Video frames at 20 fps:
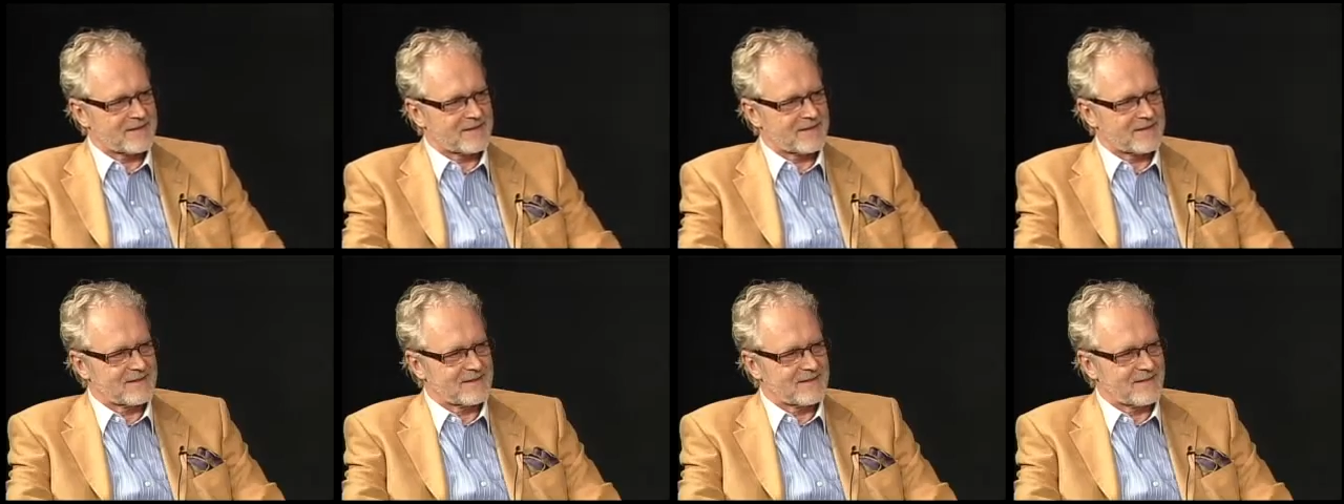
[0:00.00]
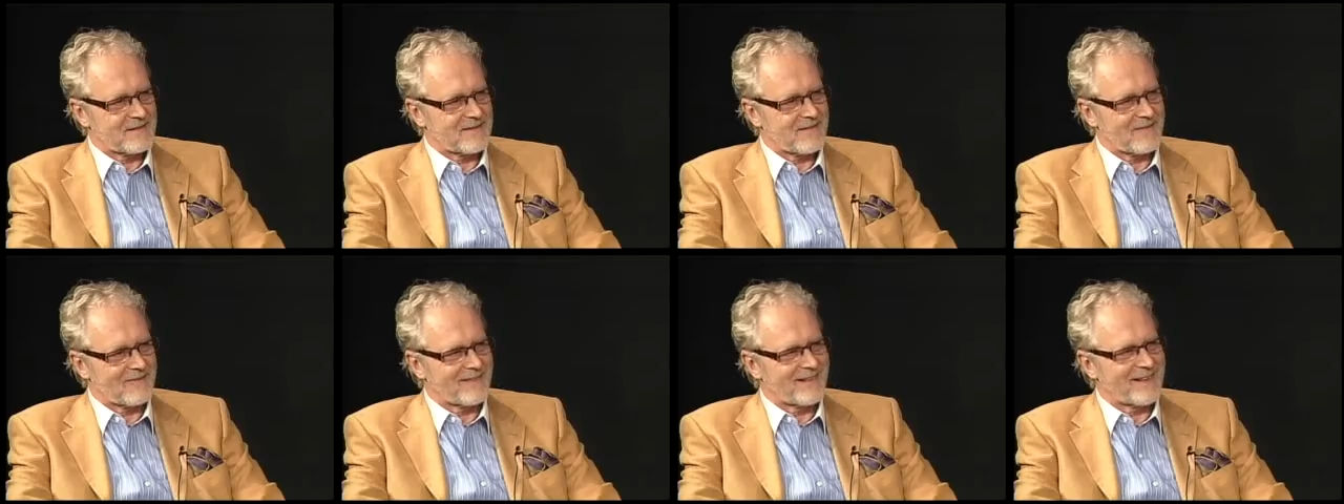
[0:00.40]
Do you
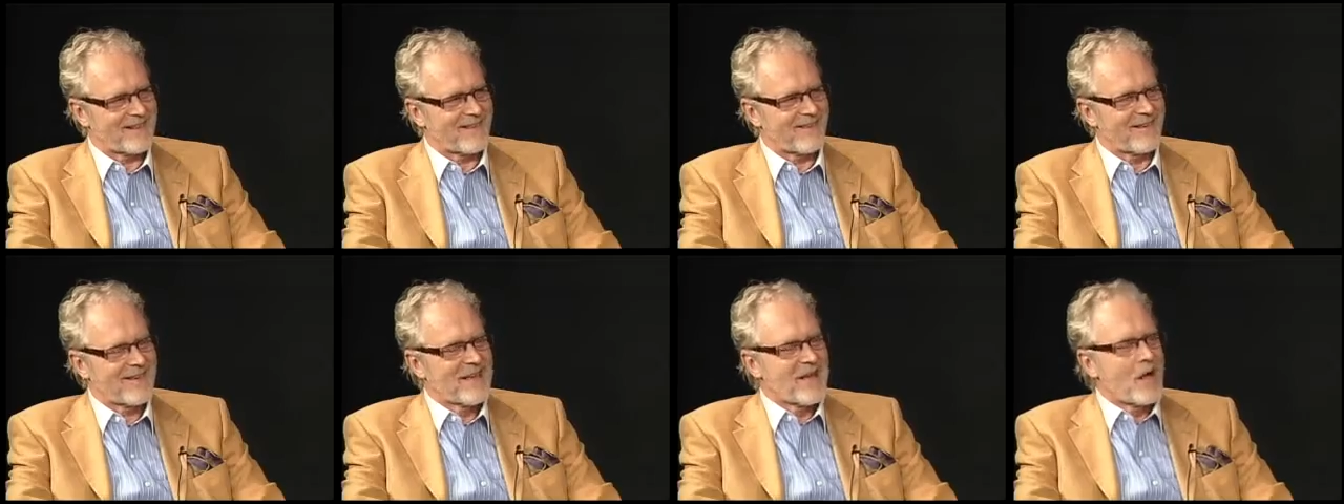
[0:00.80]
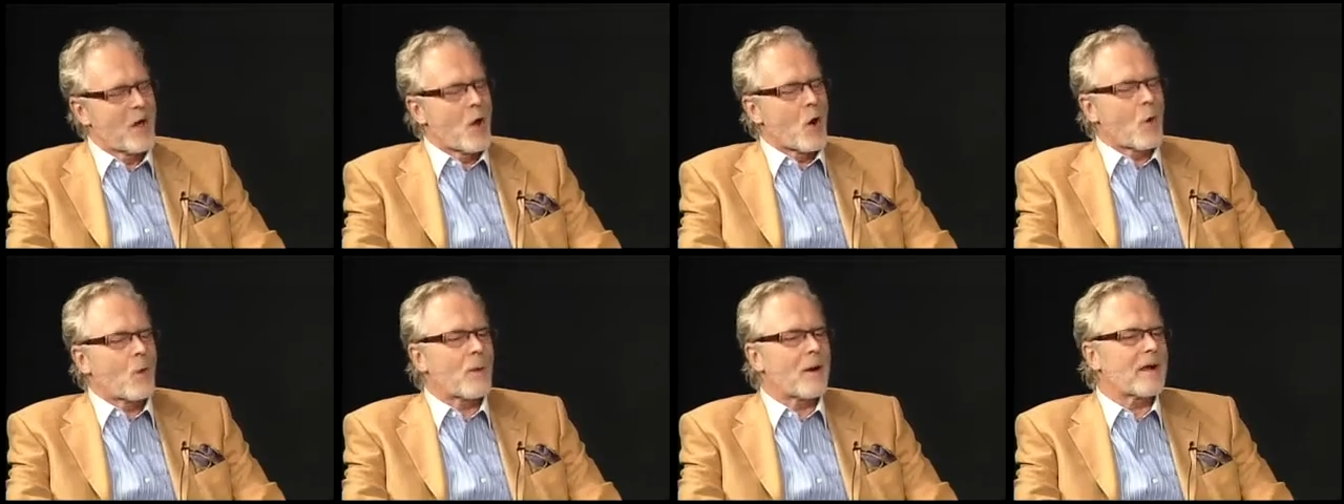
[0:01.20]
remember now?
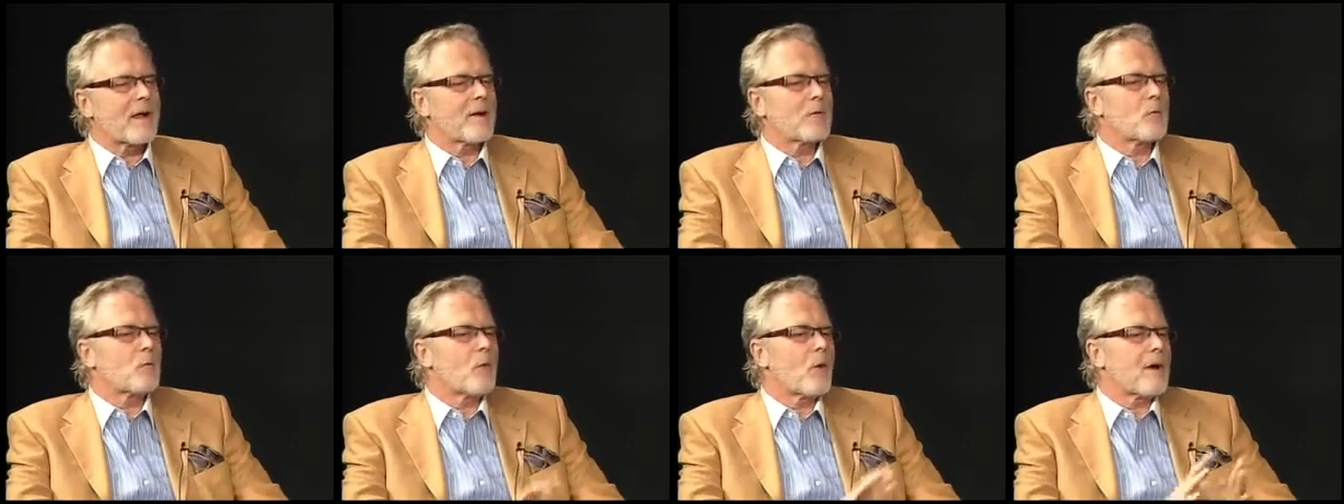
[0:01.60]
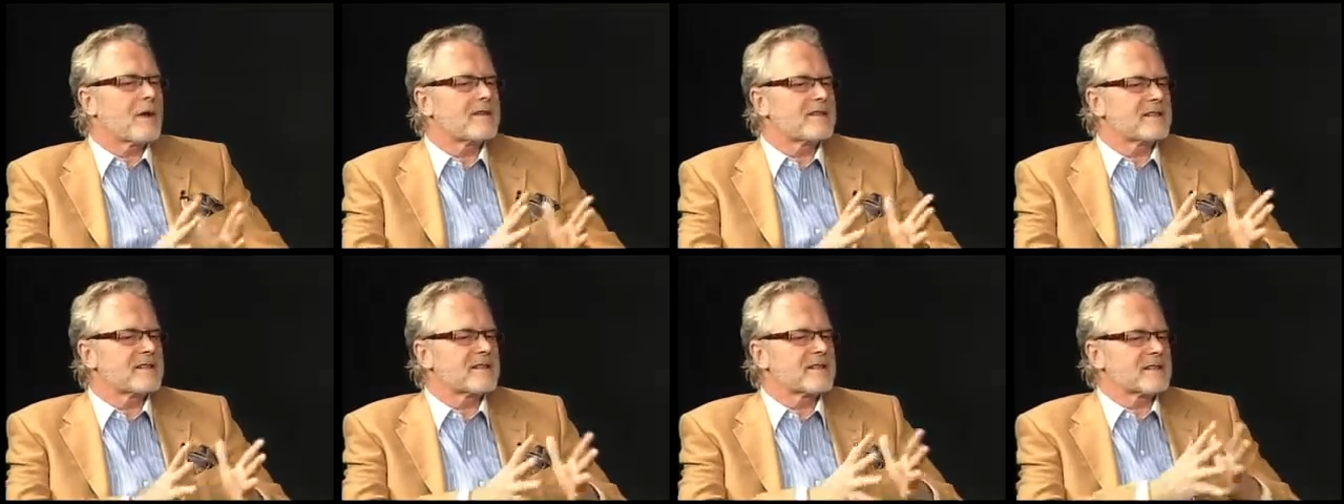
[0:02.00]
Well, in Walt
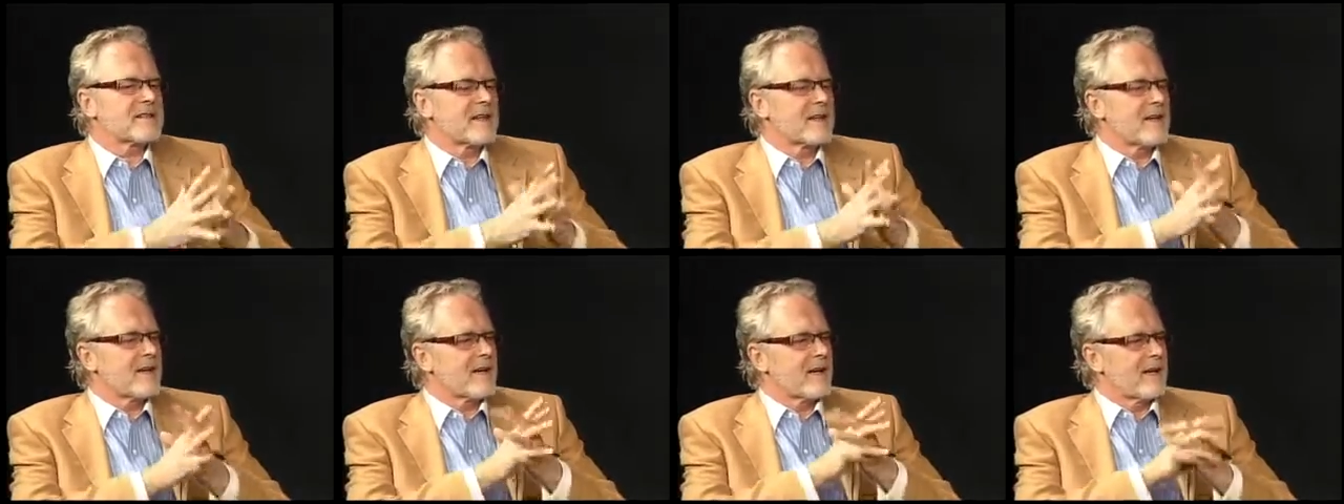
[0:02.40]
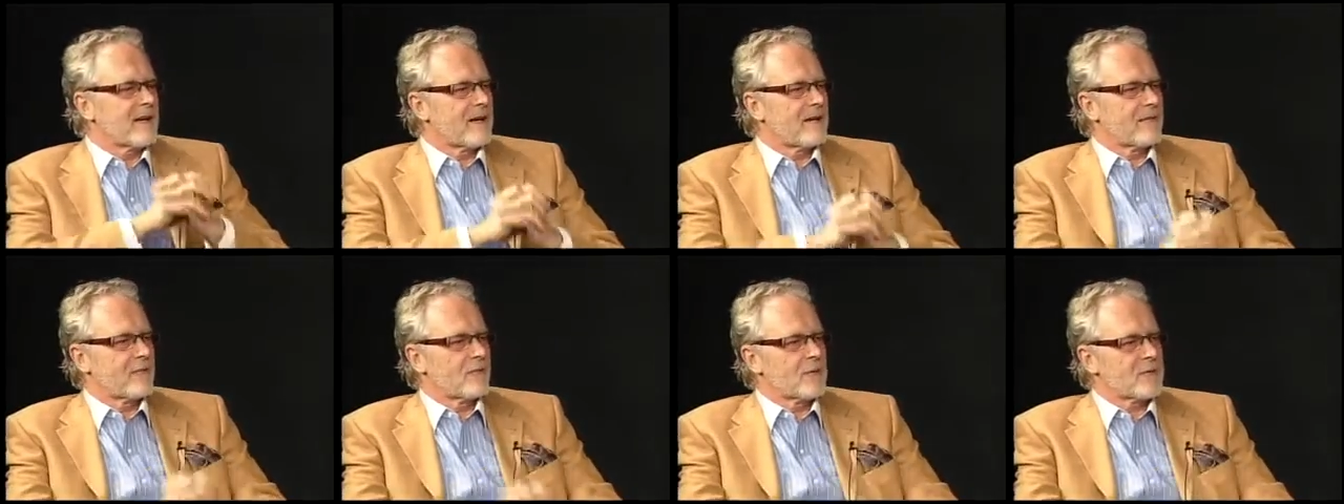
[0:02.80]
Disney
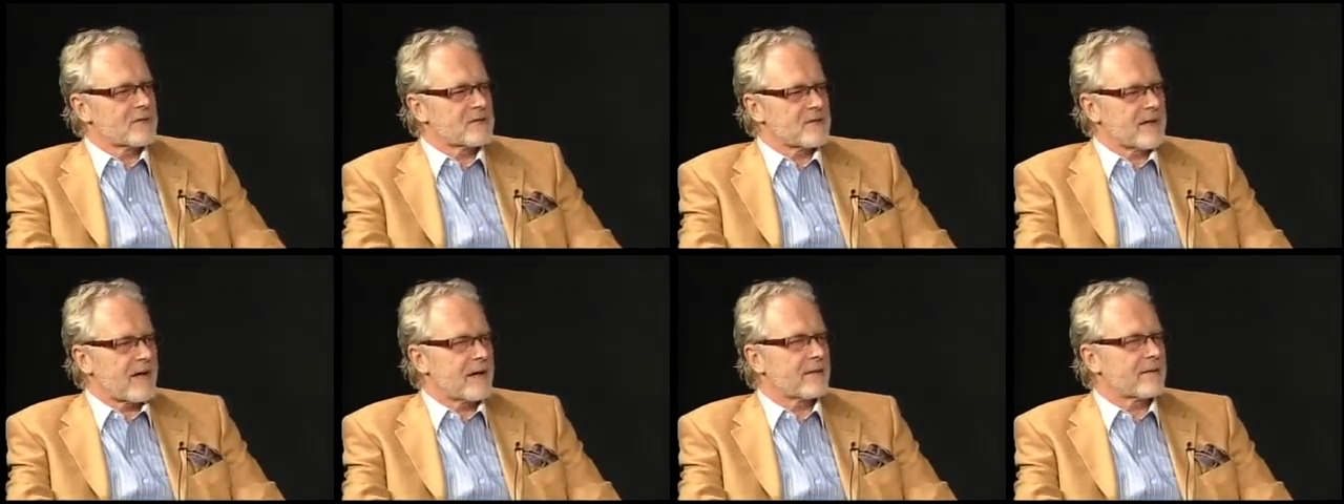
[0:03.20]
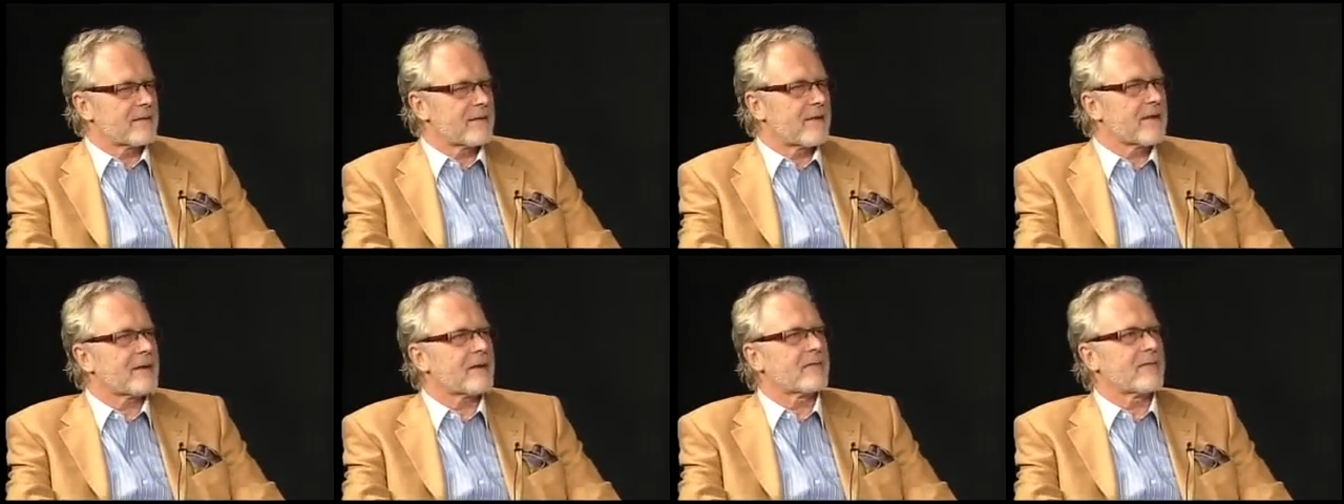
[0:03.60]
version, I
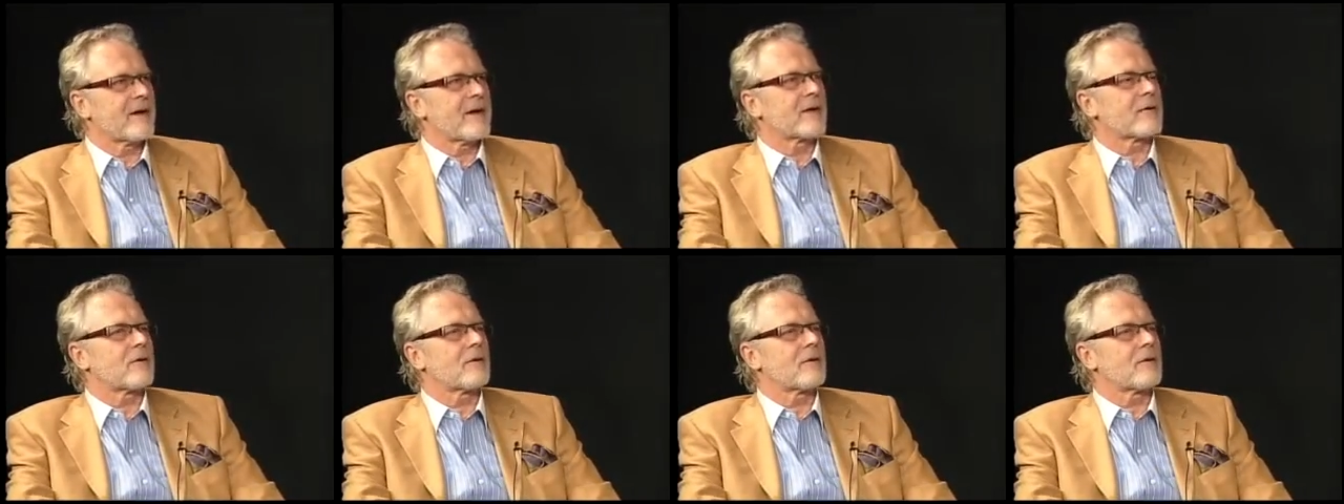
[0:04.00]
think if I